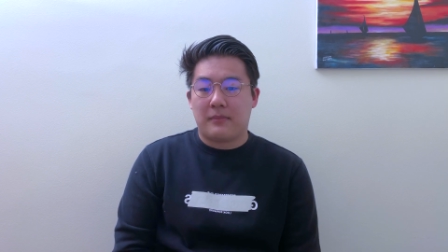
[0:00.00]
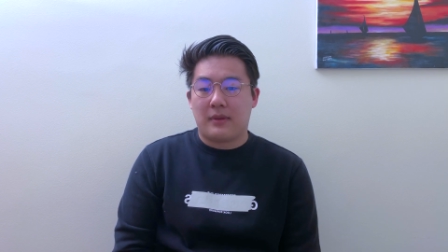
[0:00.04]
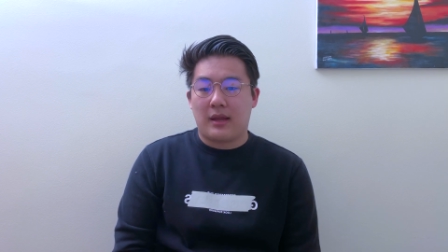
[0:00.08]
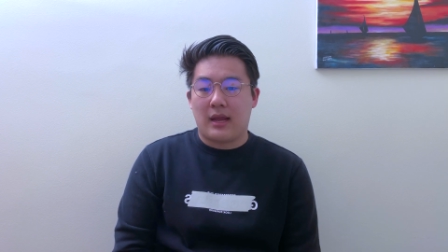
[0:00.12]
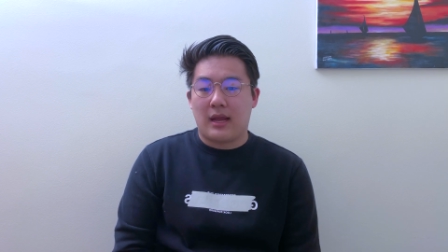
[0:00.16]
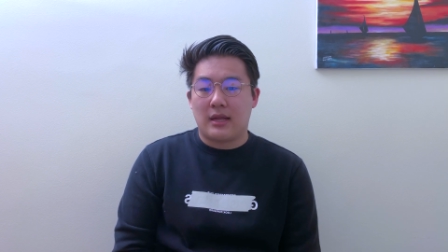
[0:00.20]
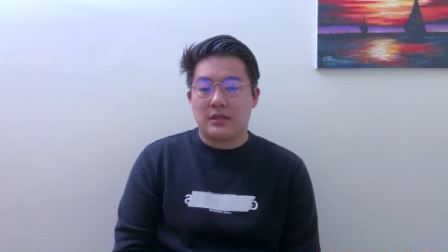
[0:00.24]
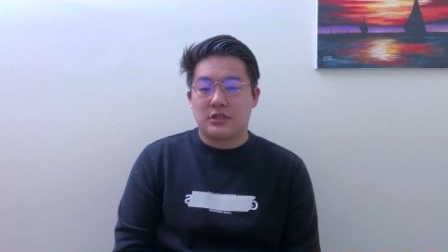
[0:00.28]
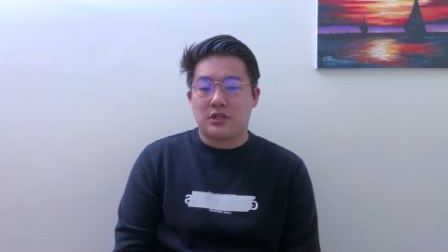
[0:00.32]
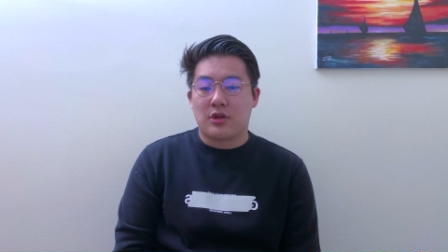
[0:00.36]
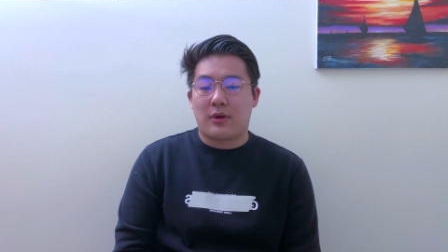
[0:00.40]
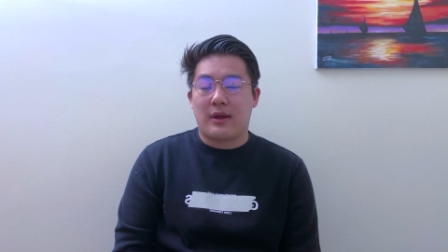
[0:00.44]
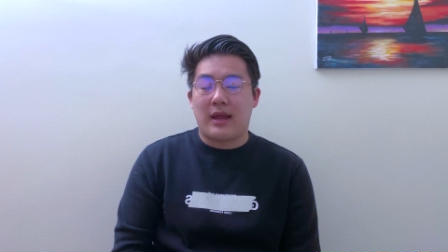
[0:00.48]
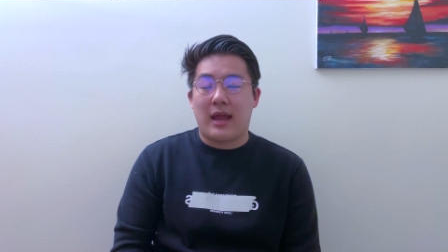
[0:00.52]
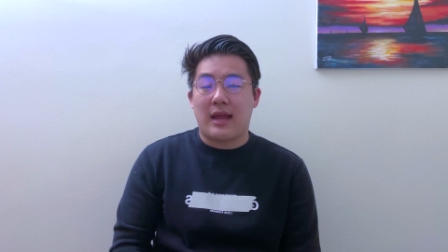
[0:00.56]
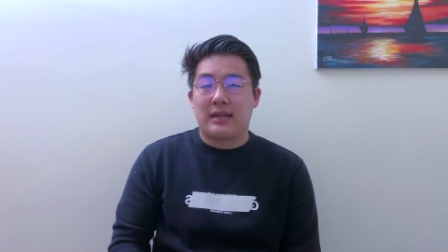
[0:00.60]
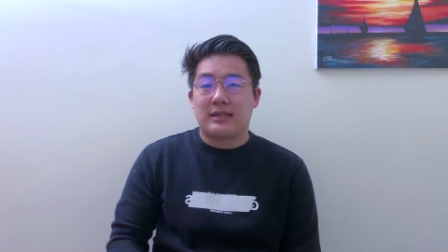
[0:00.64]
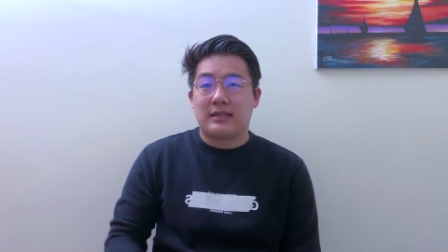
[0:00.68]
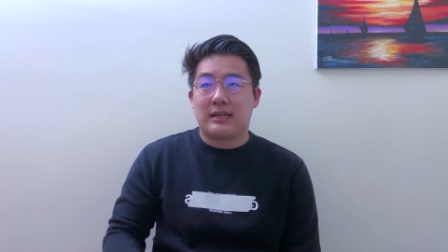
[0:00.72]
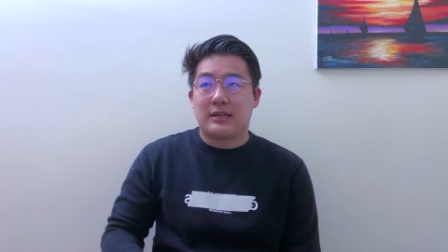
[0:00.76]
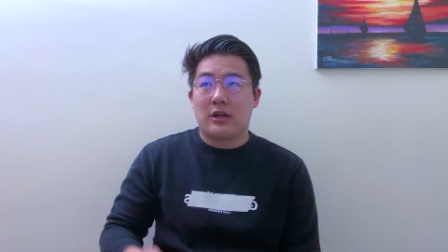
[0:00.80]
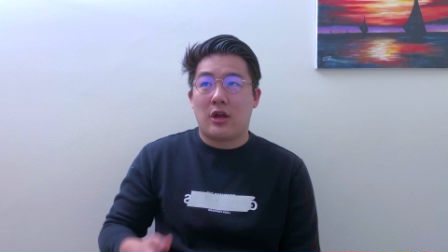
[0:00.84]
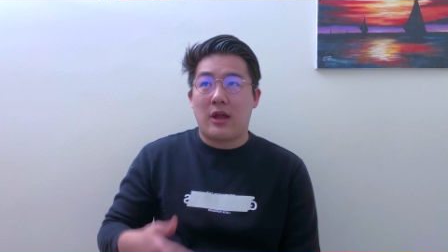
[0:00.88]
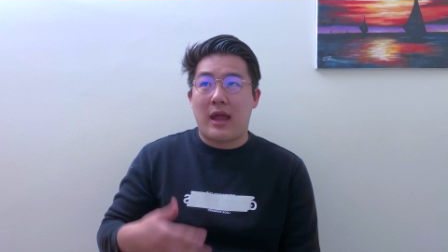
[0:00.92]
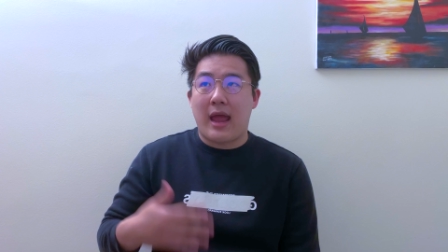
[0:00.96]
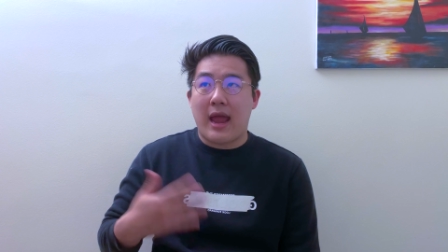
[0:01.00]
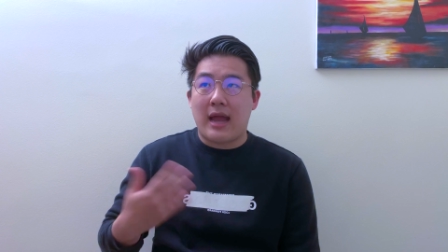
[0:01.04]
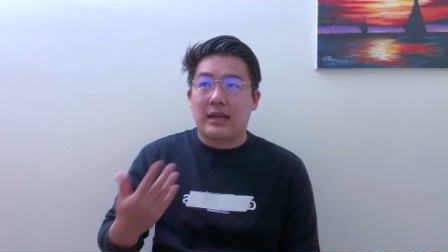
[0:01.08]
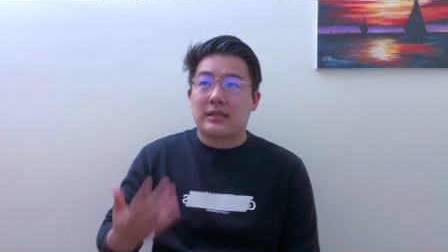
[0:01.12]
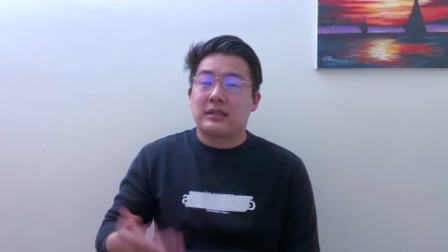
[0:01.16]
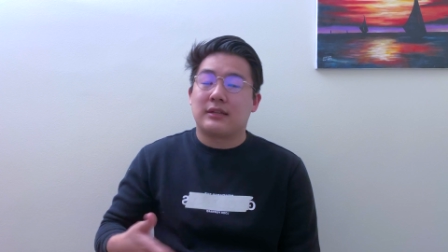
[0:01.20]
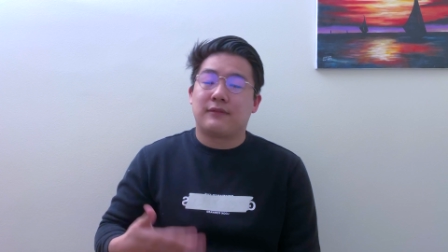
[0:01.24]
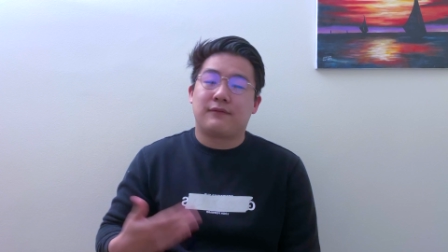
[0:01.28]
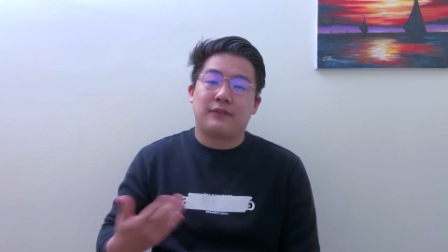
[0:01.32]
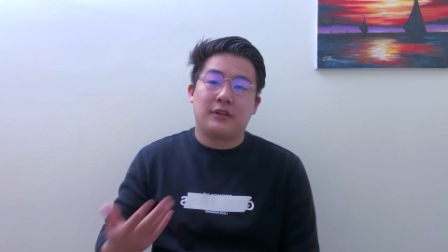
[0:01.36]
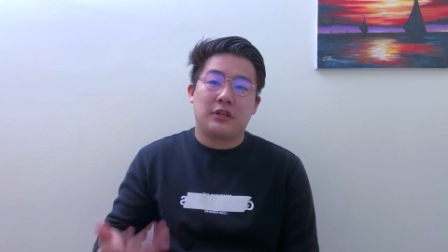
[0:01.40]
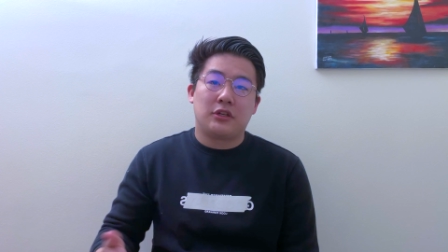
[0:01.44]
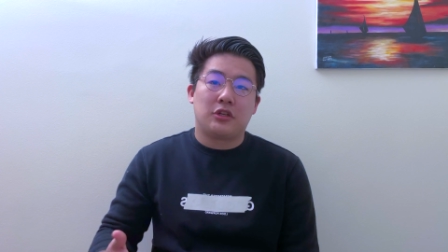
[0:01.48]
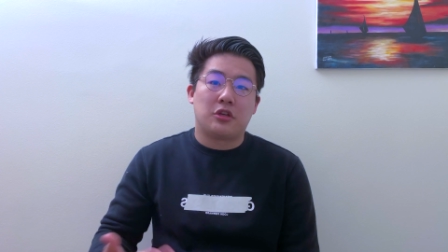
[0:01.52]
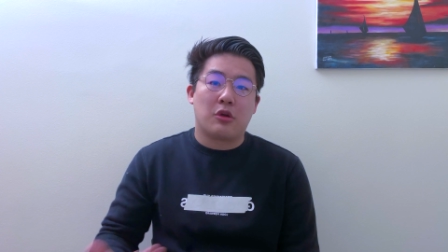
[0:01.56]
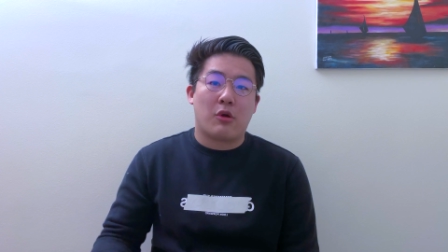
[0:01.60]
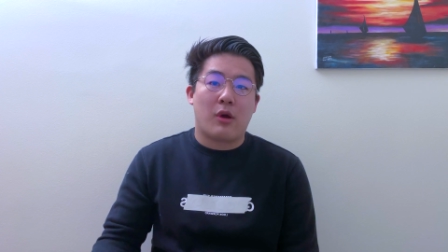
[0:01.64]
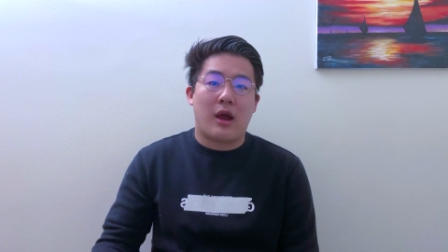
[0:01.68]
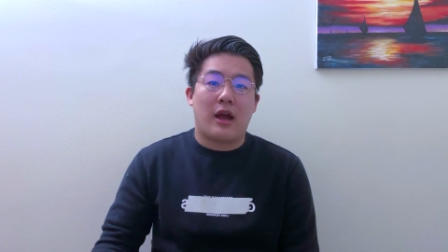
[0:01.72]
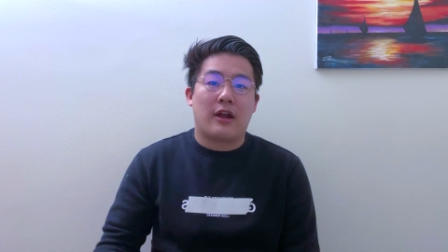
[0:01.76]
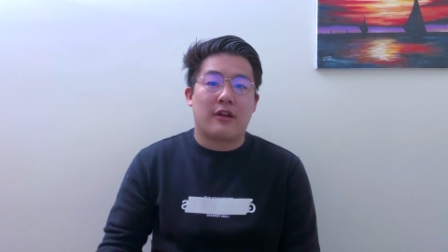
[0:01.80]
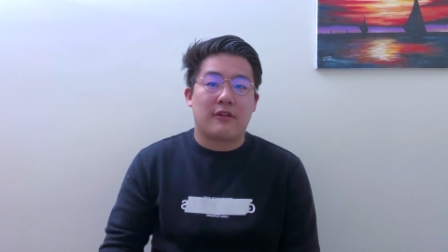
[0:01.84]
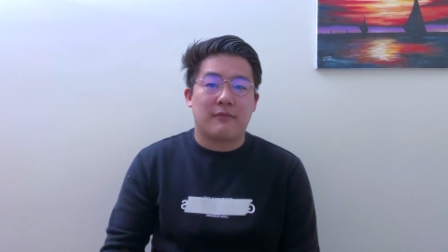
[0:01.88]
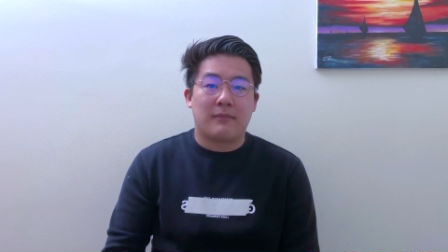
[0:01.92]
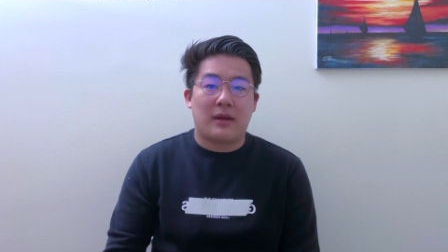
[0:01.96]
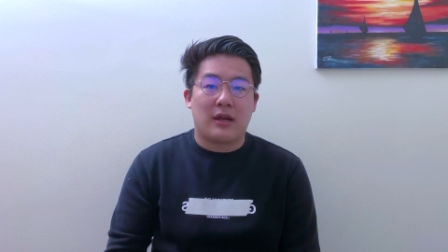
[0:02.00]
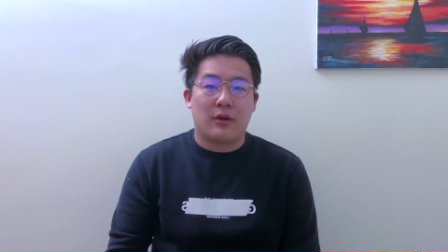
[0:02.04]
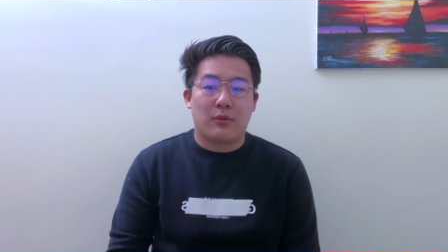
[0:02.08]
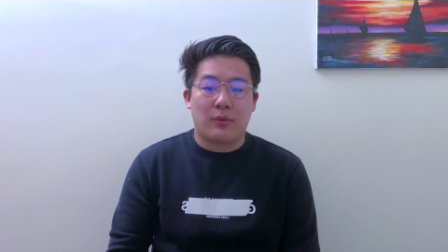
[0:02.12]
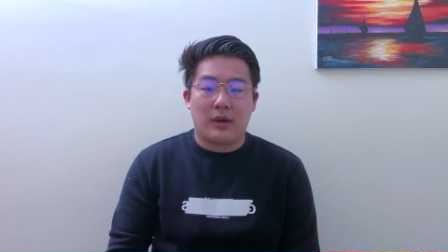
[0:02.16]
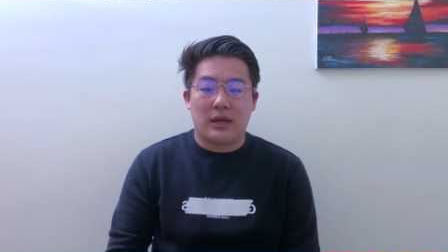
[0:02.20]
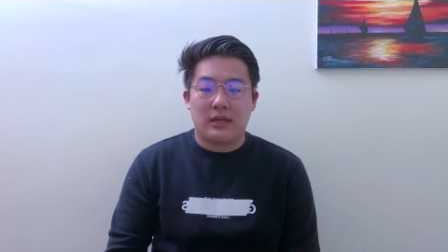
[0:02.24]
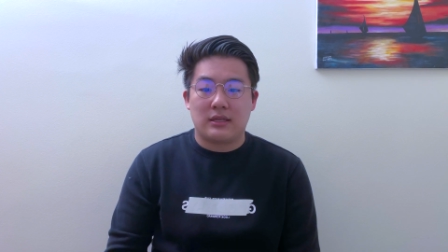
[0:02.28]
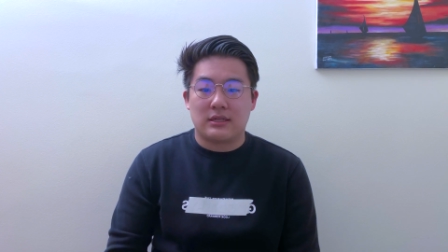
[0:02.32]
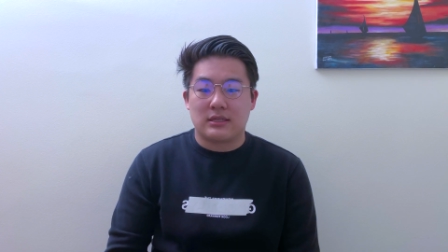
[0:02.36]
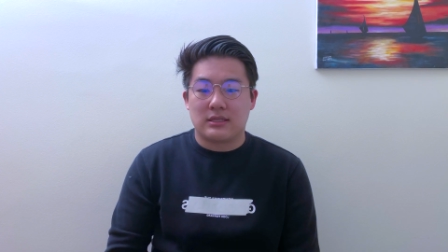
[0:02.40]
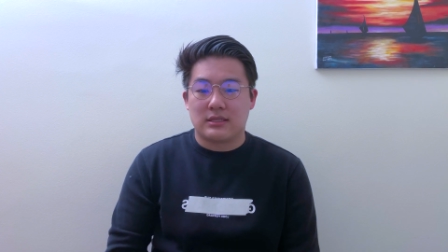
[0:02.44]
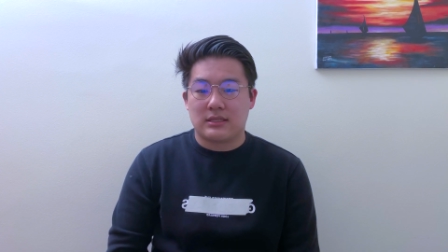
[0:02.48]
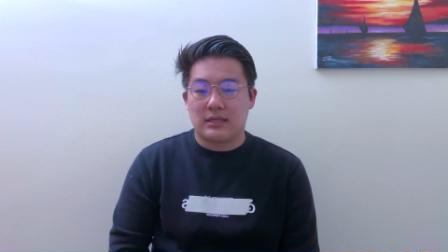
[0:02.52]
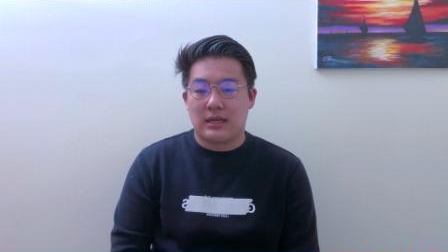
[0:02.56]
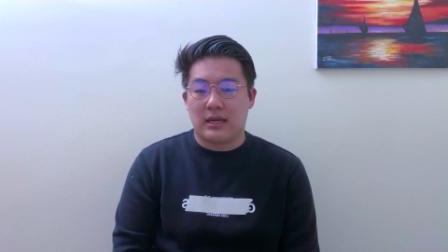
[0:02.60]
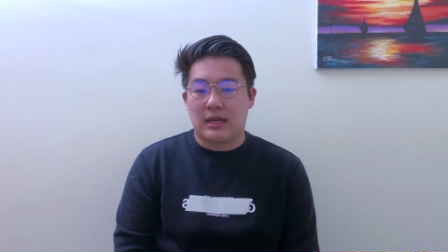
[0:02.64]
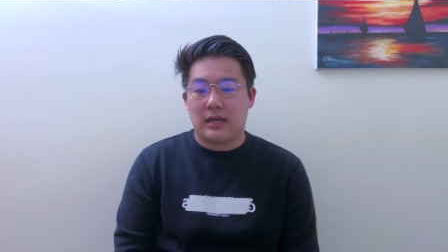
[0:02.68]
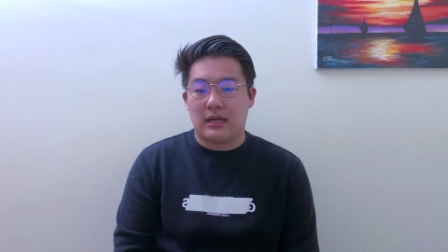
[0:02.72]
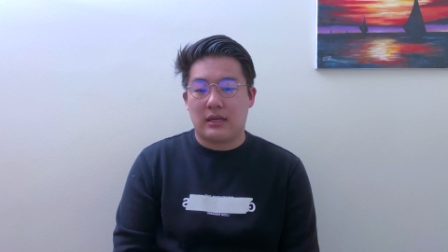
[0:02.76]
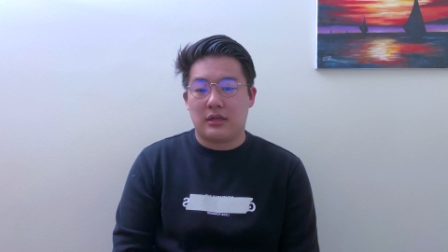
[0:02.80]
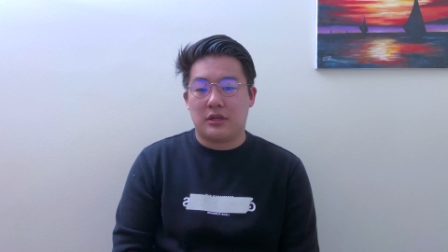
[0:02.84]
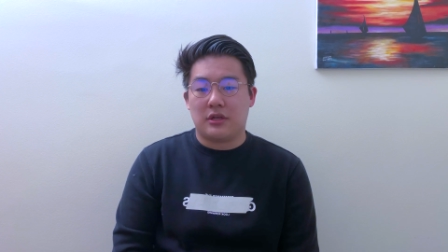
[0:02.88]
And so I had to actively go out of my way to say,